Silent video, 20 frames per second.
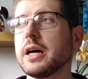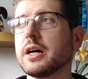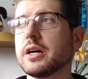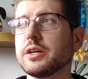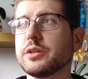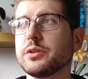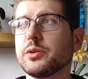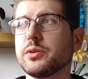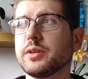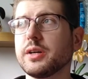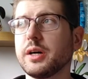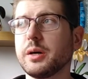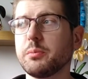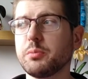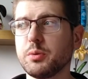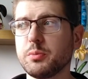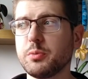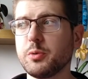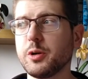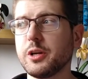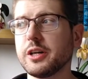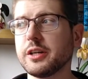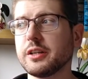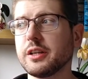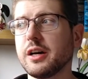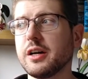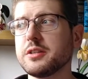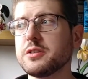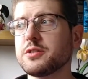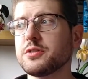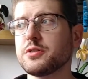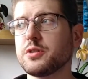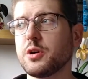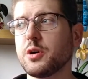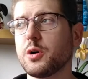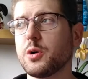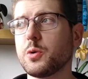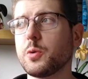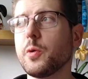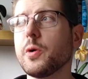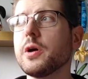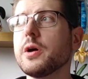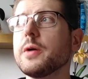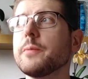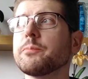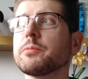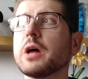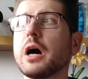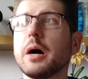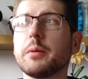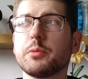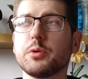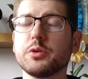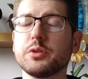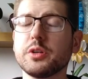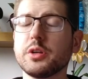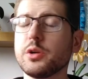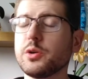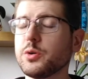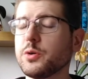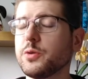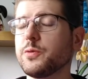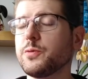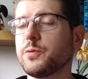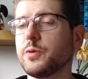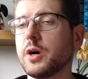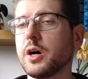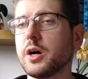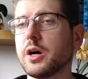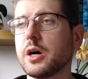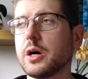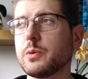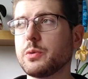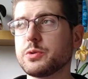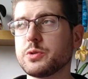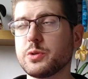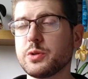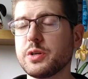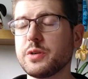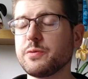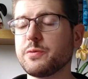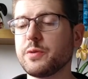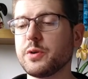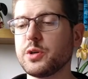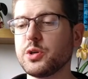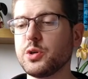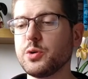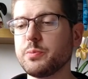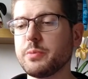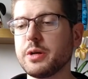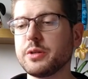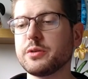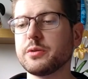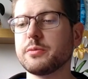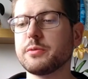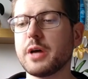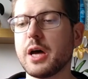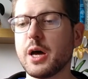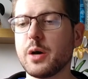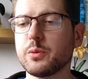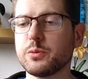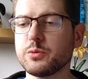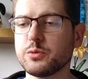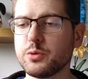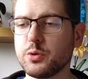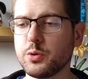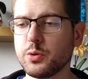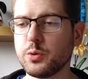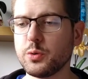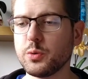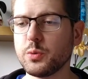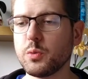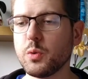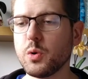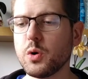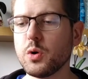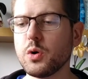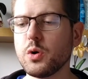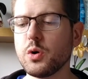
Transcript: I don't like boo-boo like that, so I'm gonna look for, uh, I was looking for a new method how to